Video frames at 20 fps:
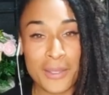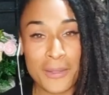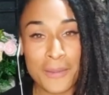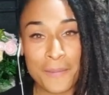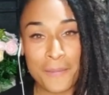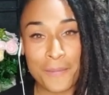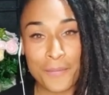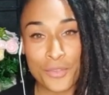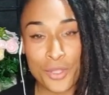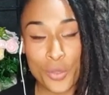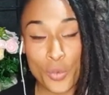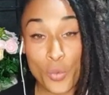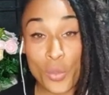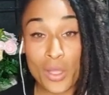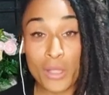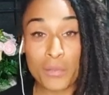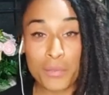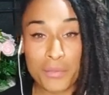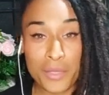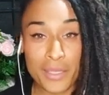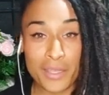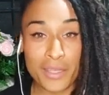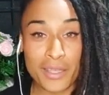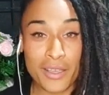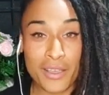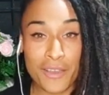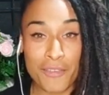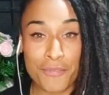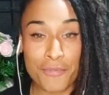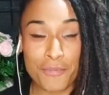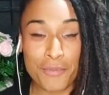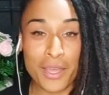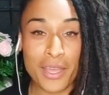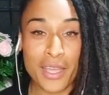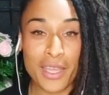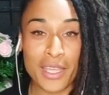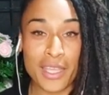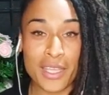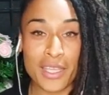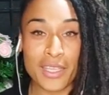the well-being of
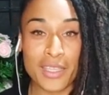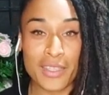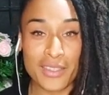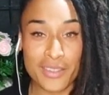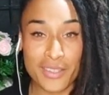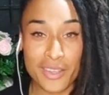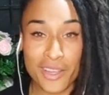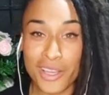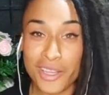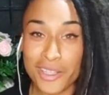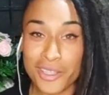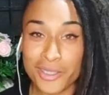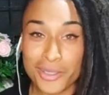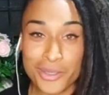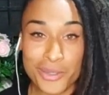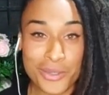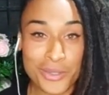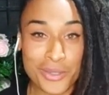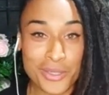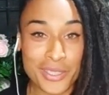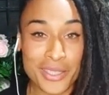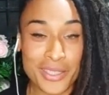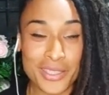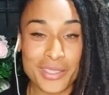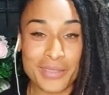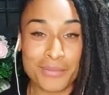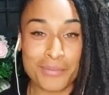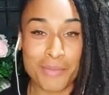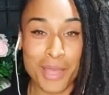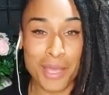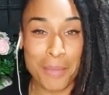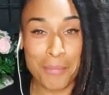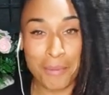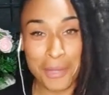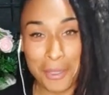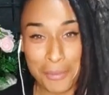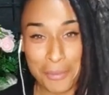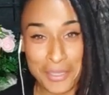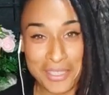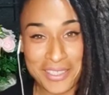my dog or my
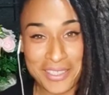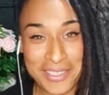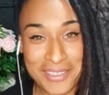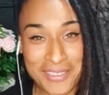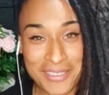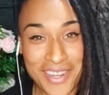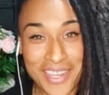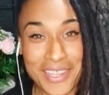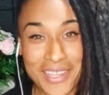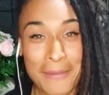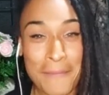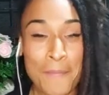puppies, right?